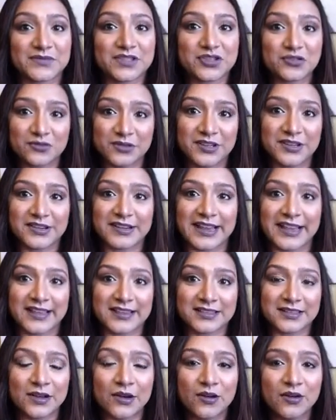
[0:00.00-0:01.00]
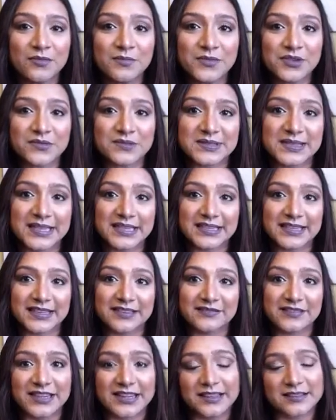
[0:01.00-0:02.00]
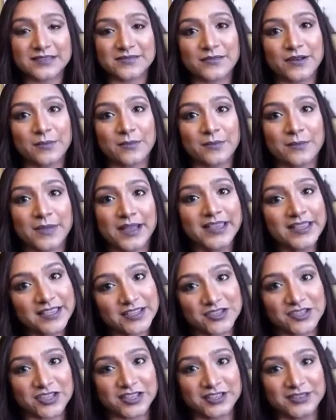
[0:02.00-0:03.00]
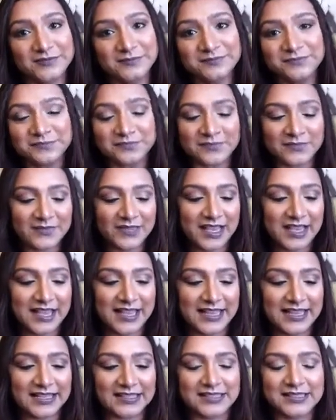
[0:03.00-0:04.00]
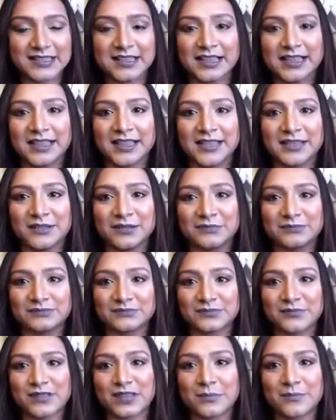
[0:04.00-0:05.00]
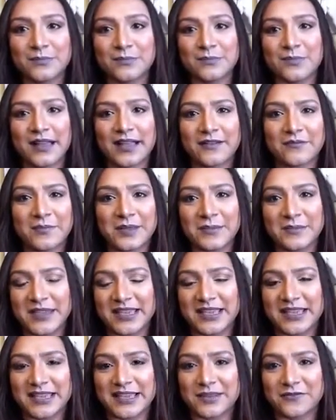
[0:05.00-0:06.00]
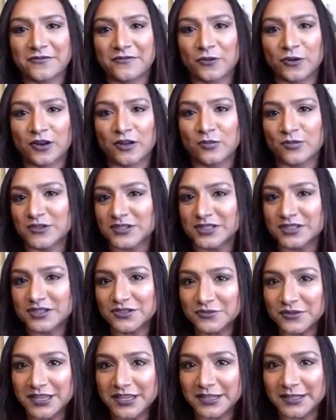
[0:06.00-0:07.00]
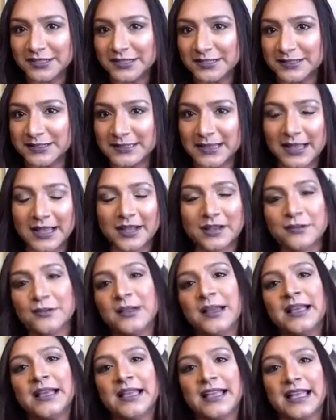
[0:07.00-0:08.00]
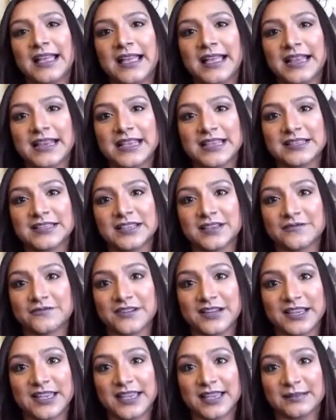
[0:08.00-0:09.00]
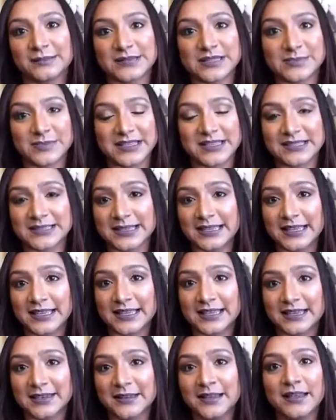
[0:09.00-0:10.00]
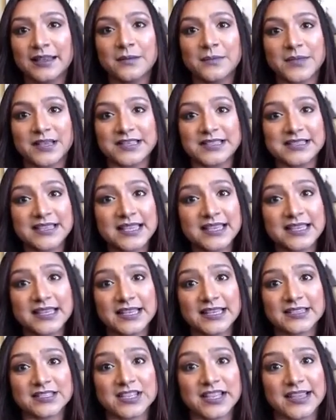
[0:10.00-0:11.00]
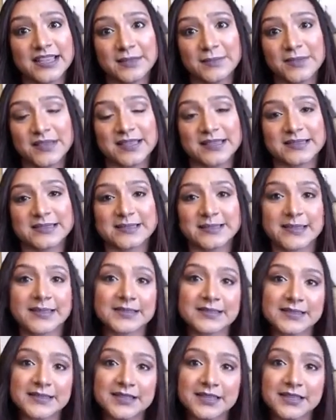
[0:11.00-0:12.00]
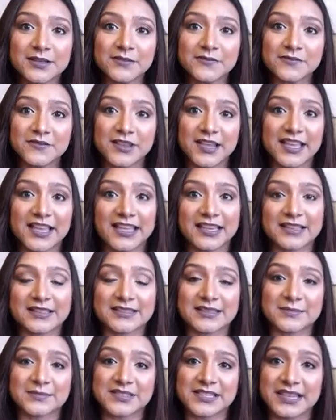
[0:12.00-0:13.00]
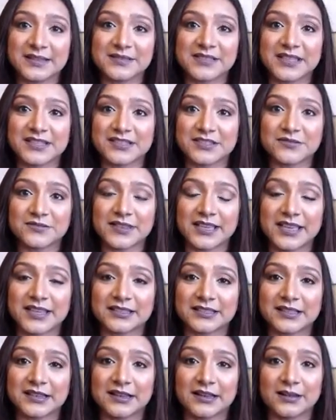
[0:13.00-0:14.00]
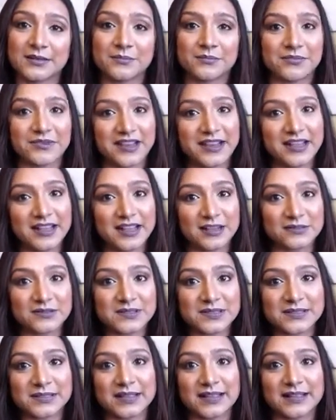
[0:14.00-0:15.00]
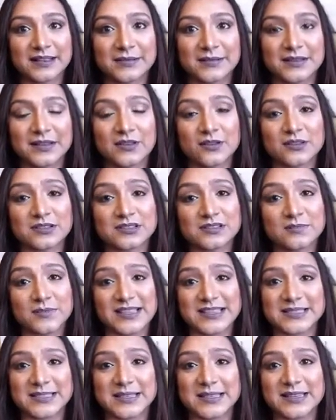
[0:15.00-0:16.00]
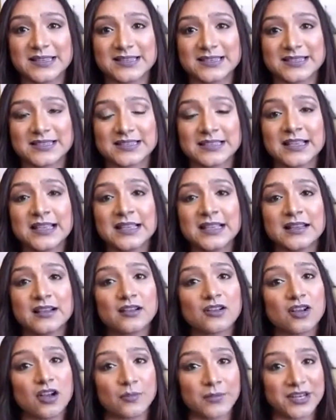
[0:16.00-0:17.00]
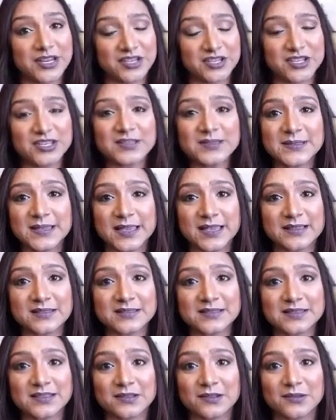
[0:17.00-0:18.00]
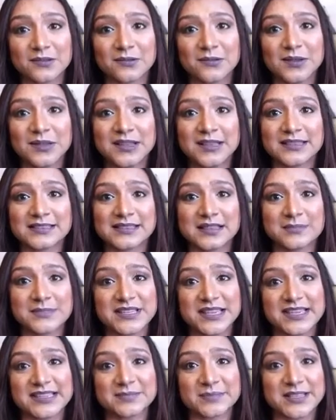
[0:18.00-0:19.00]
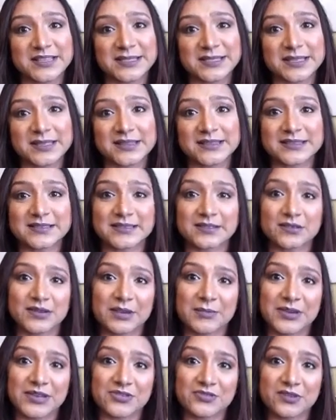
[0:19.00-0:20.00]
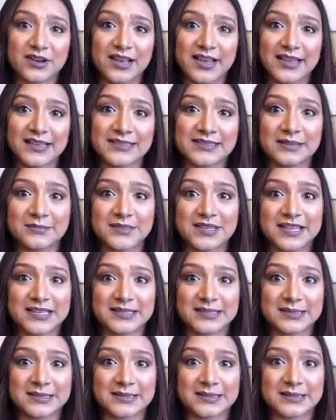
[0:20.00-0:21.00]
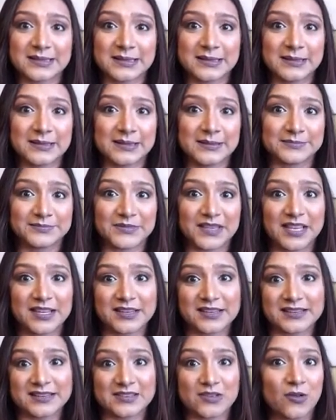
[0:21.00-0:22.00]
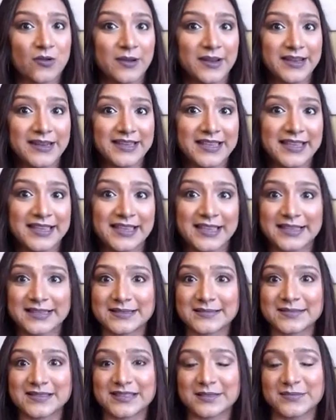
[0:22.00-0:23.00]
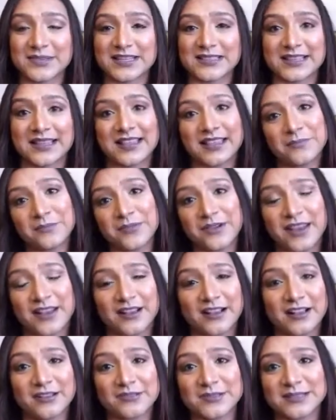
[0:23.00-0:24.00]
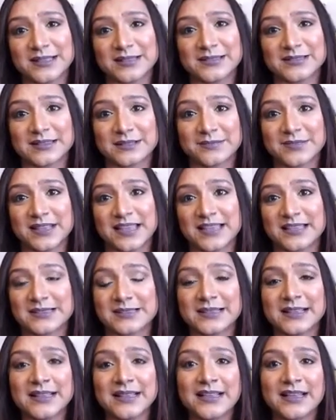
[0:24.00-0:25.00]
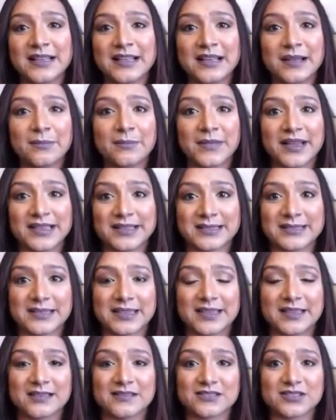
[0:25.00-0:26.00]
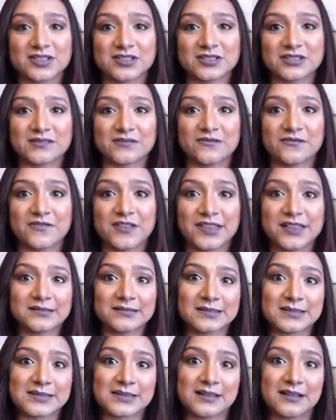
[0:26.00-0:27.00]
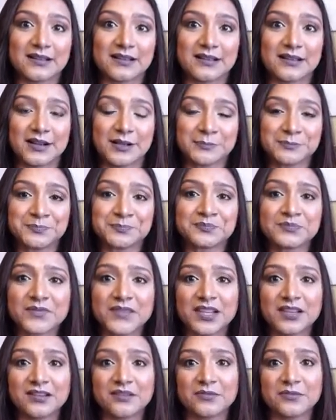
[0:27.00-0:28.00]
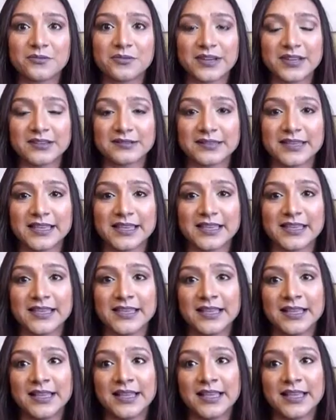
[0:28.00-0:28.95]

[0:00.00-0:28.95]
toner at home using the ingredients from my kitchen, and I've been making it for almost 2 years now, and it definitely helps my skin. My skin type is sensitive, and sometimes I do get breakouts, and also my skin is a combination skin. So some days my skin is gonna be dry, some days it is oily, and some days I get breakouts, and some days my skin just feels really